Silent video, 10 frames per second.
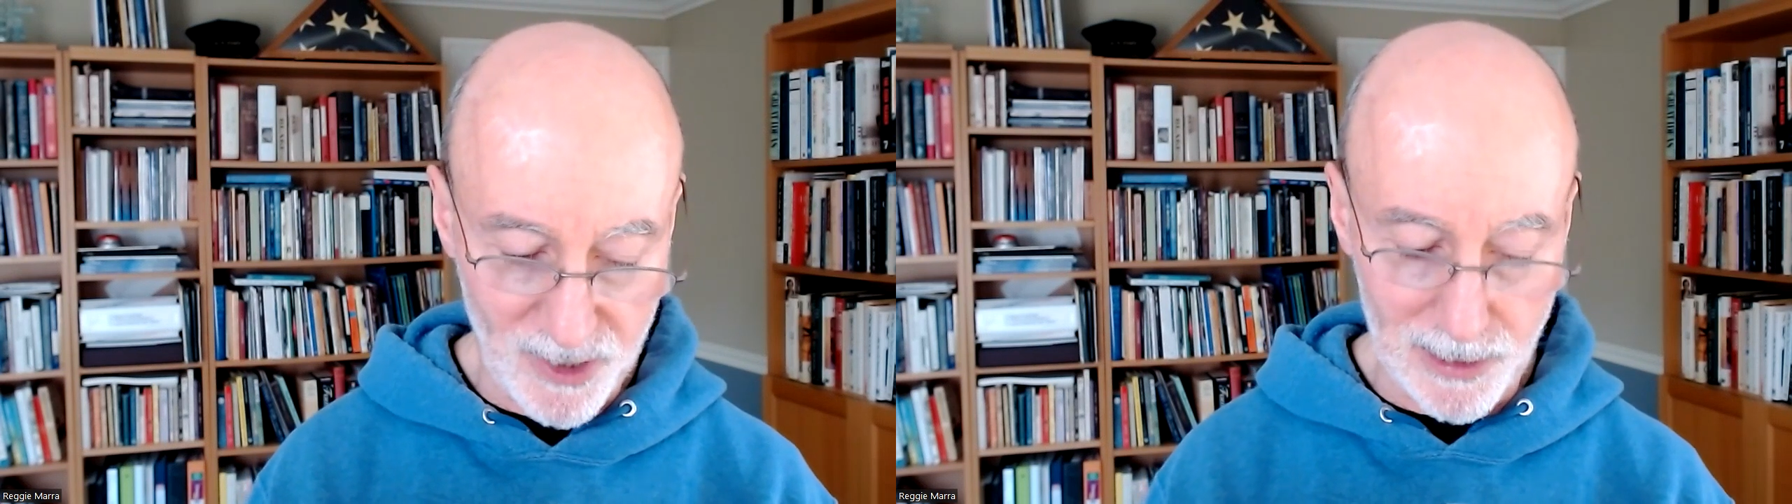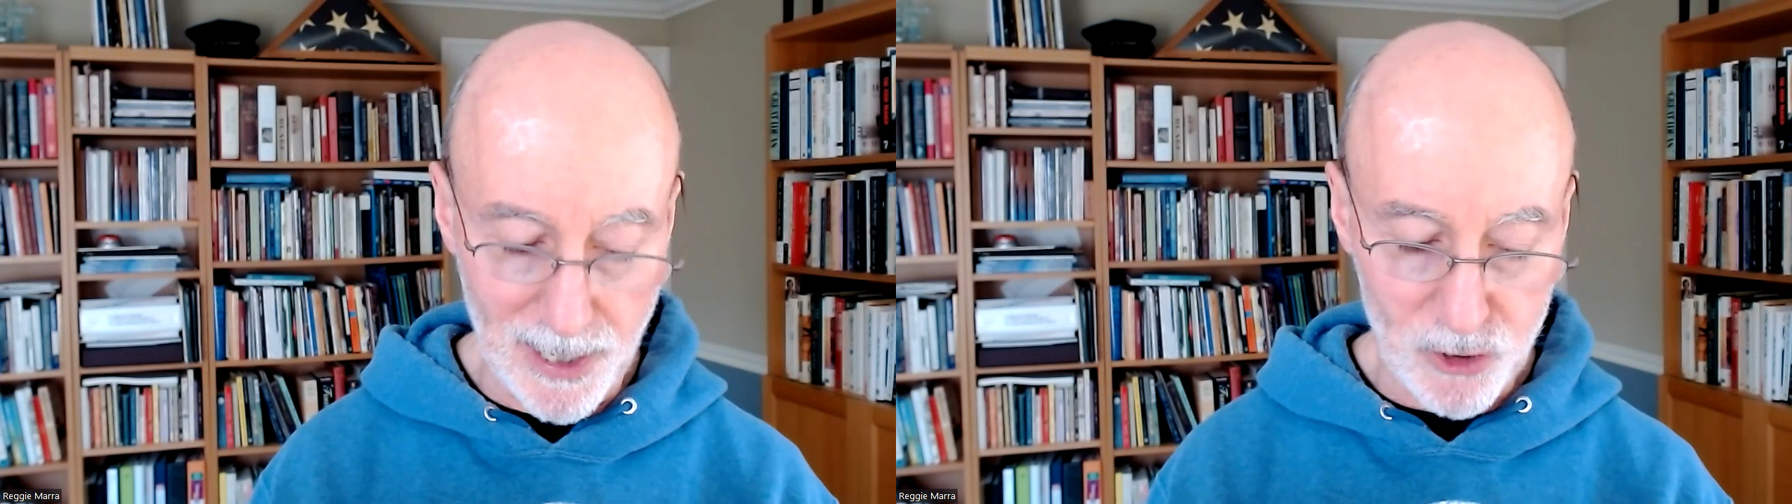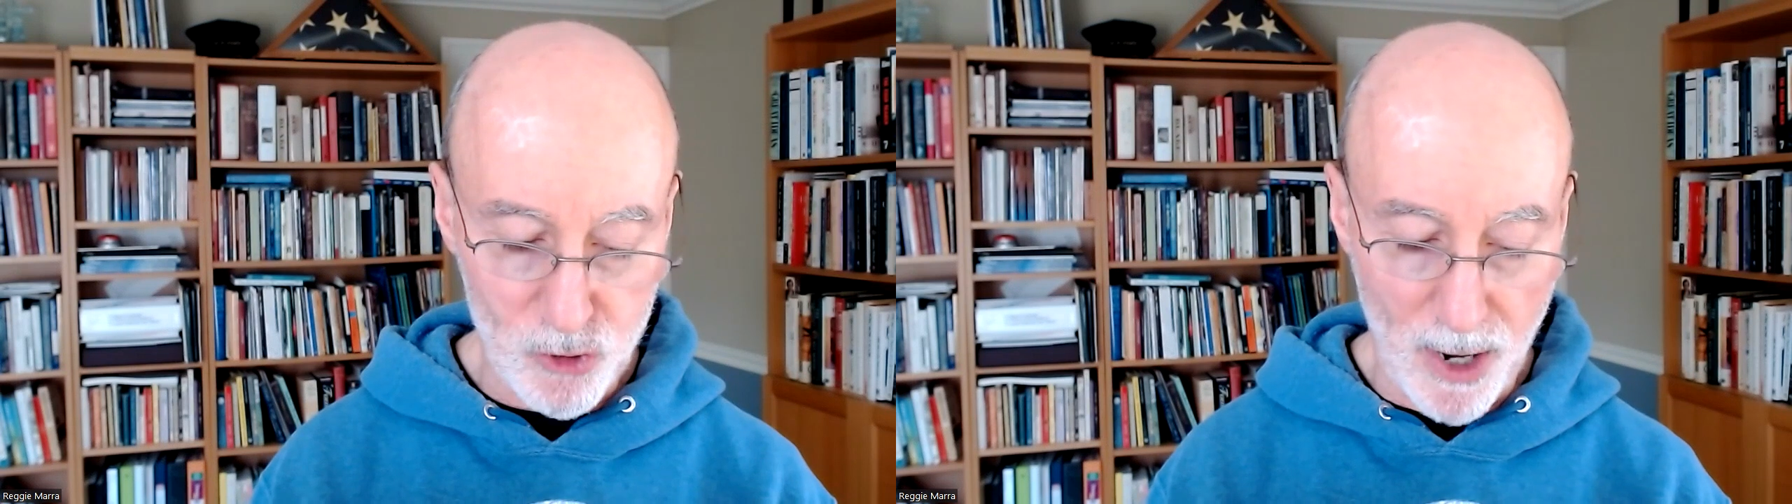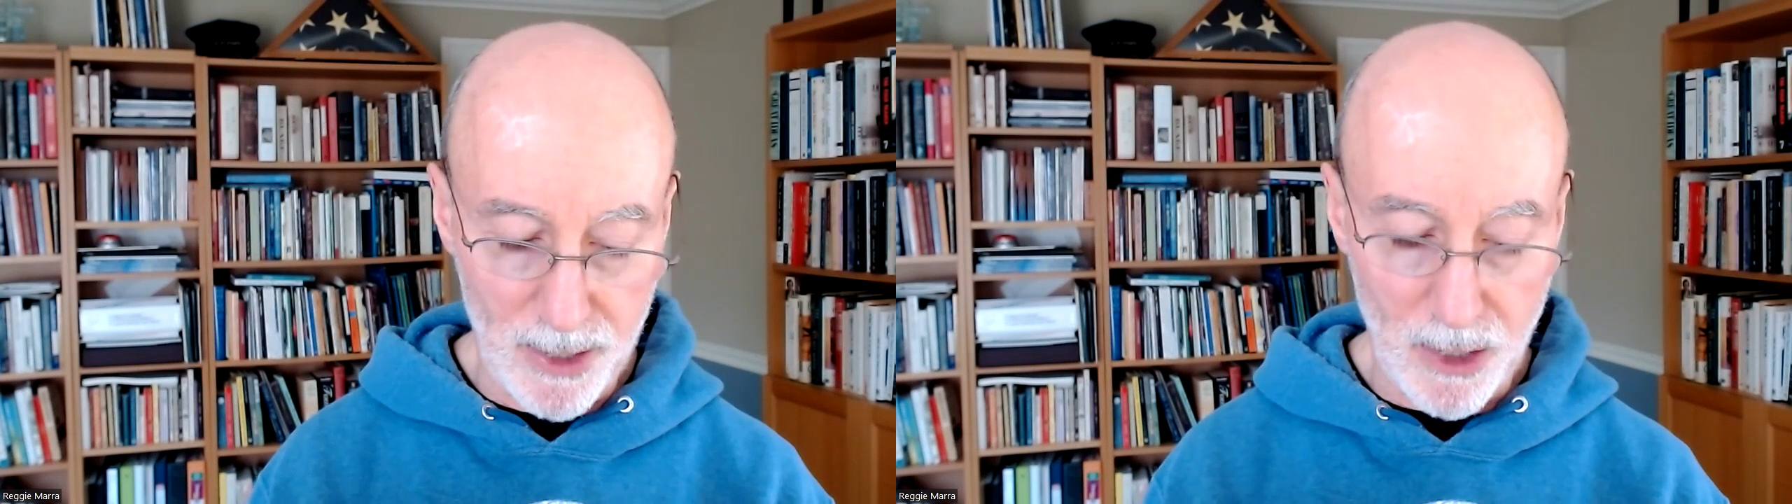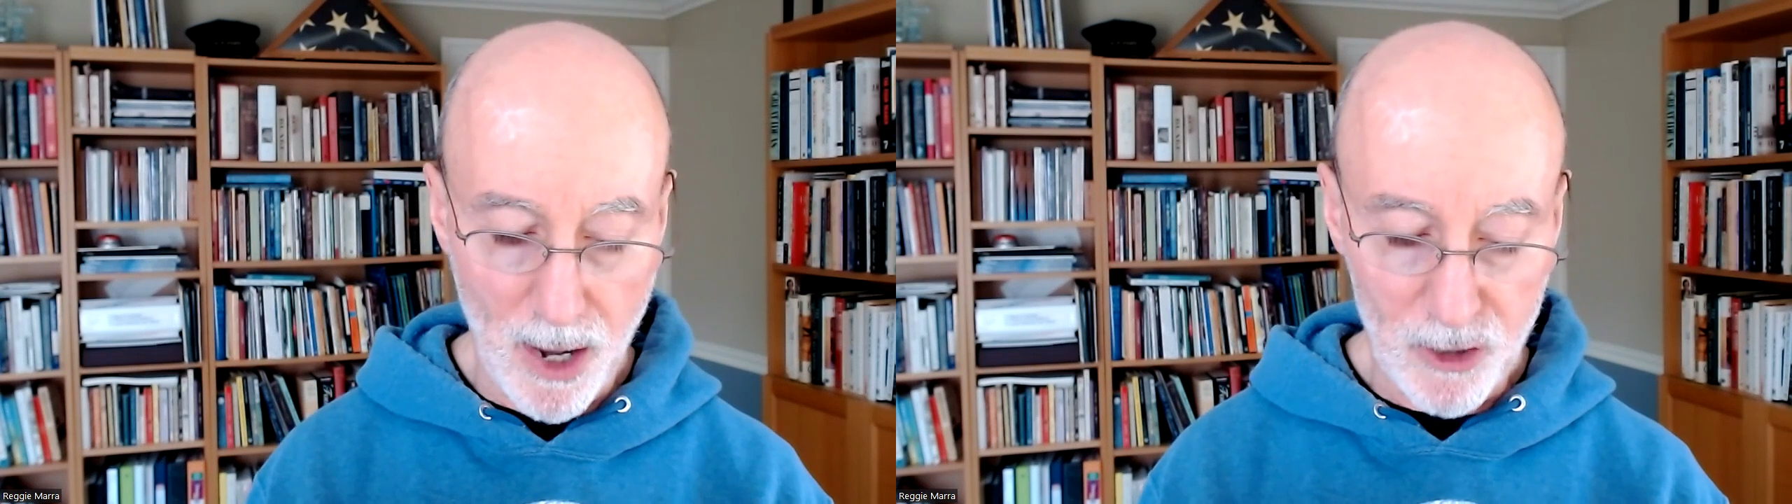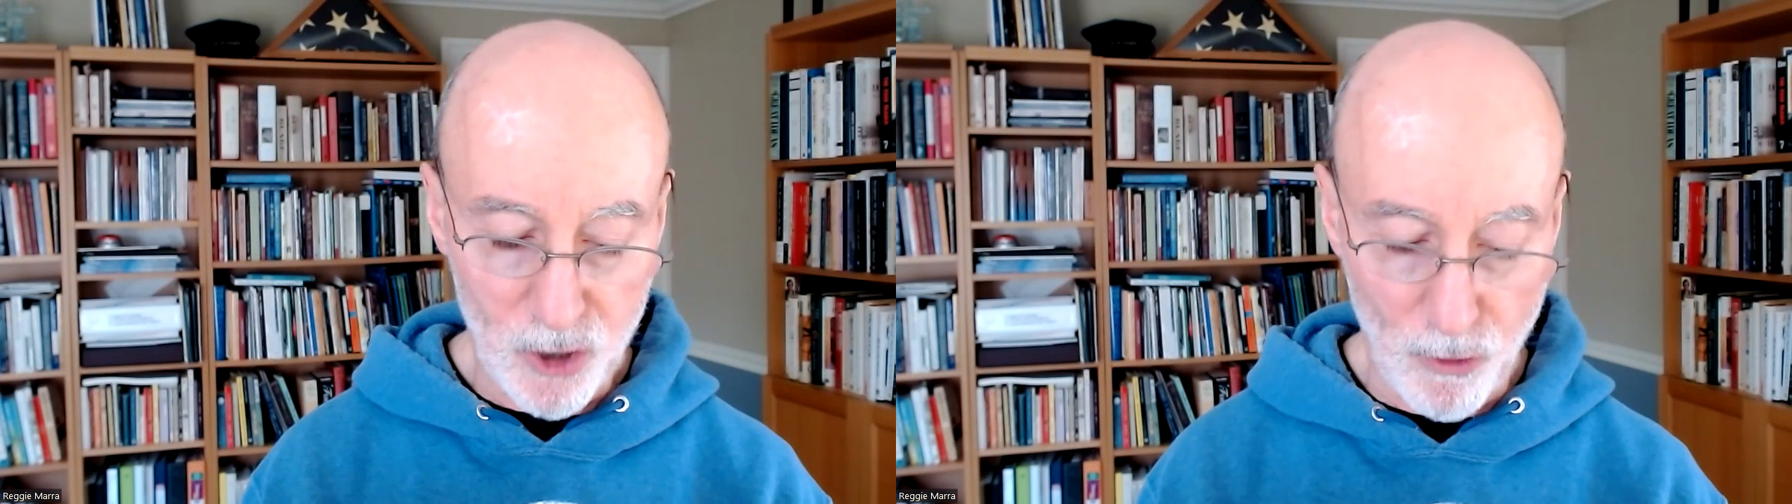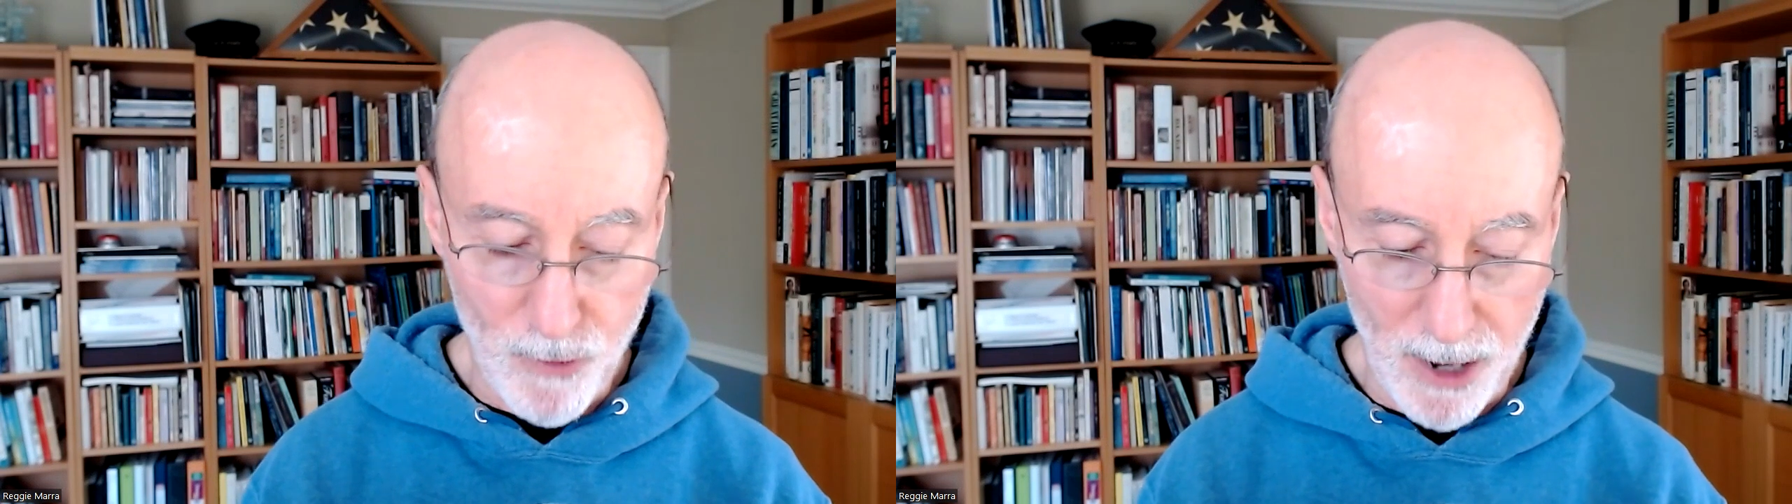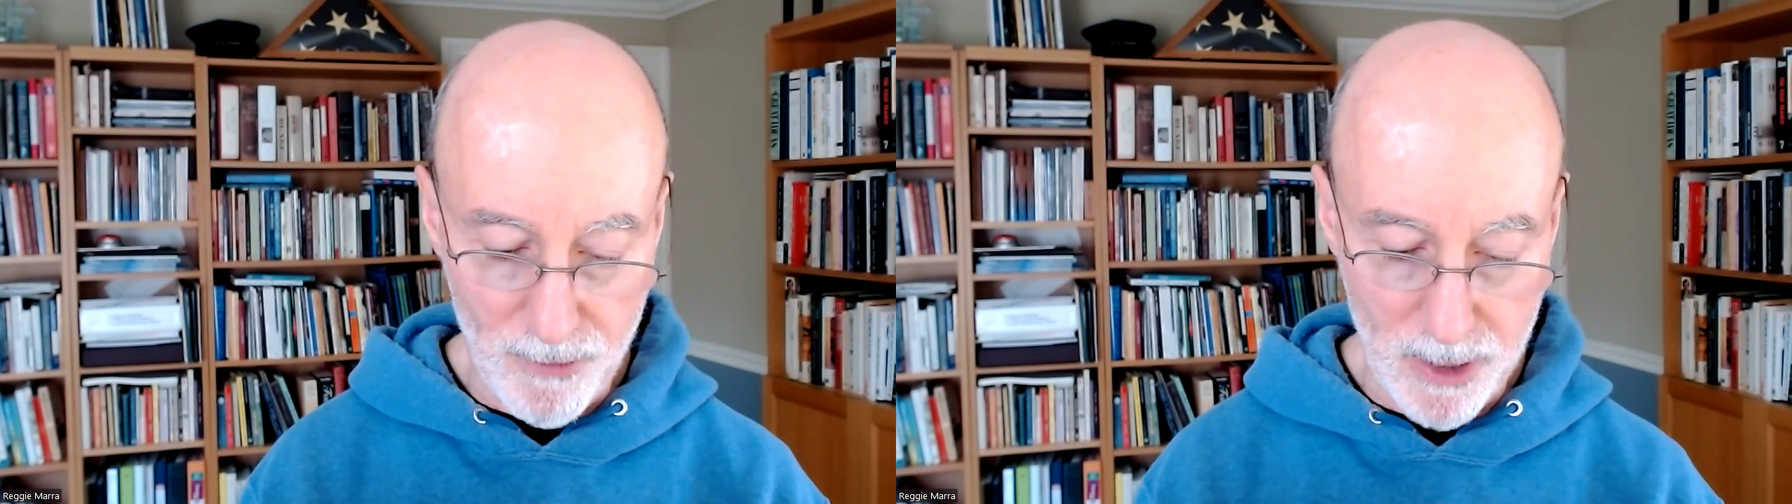an electronic
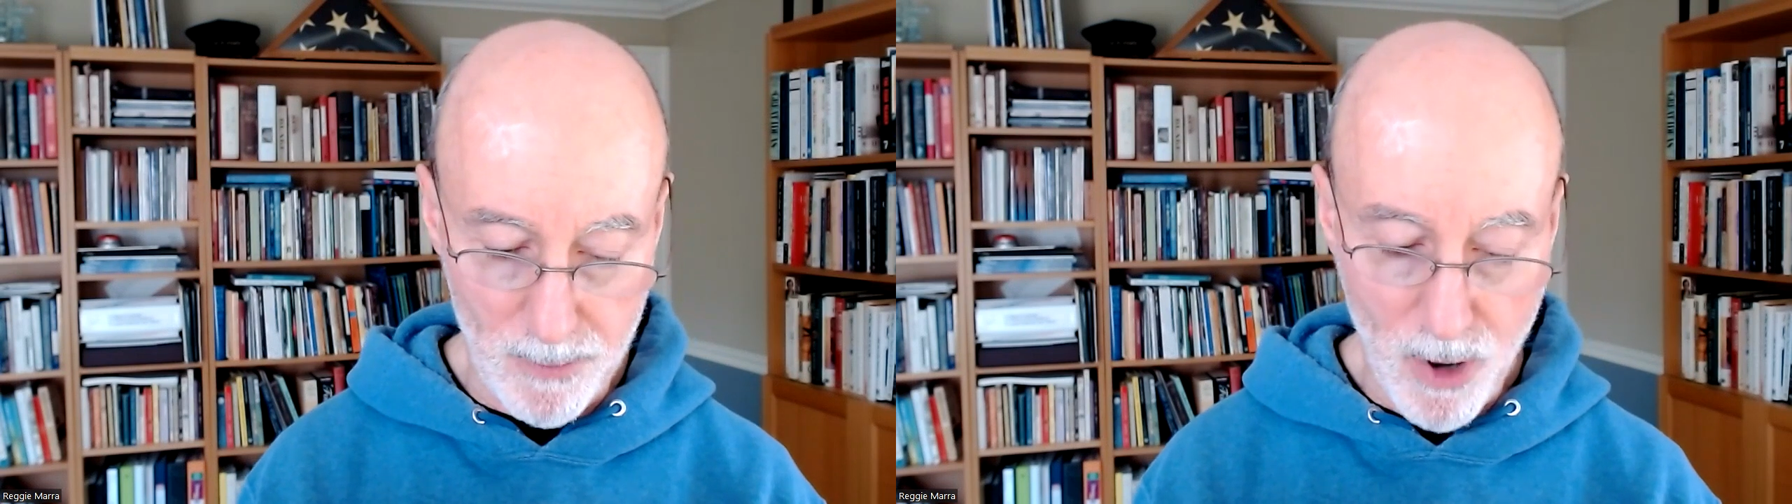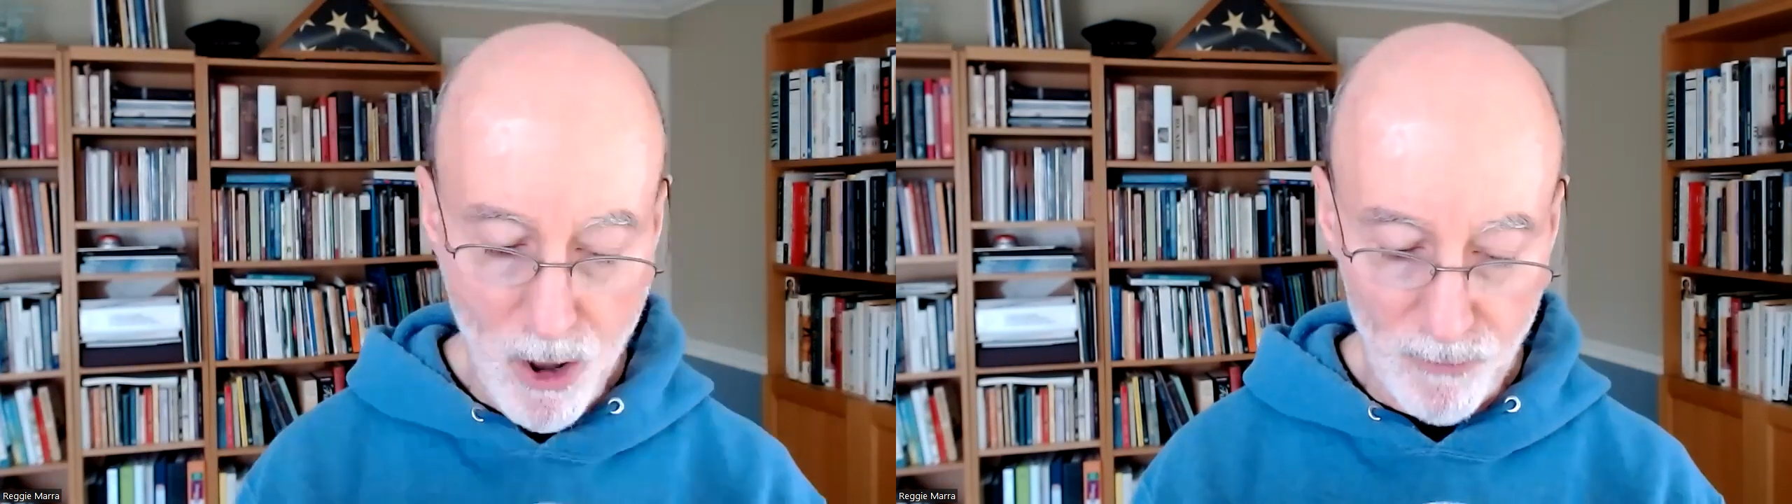terrarium